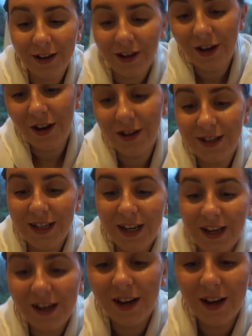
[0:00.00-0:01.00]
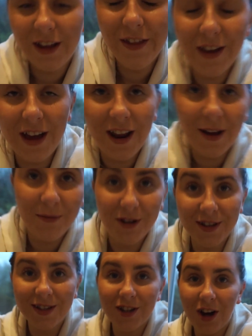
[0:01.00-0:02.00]
her tea and then I'm
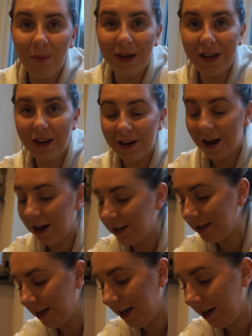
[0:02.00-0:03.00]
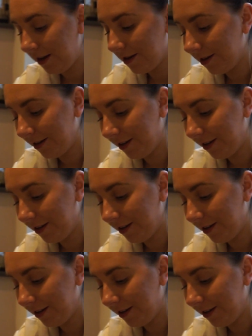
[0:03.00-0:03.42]
gonna start making our tea.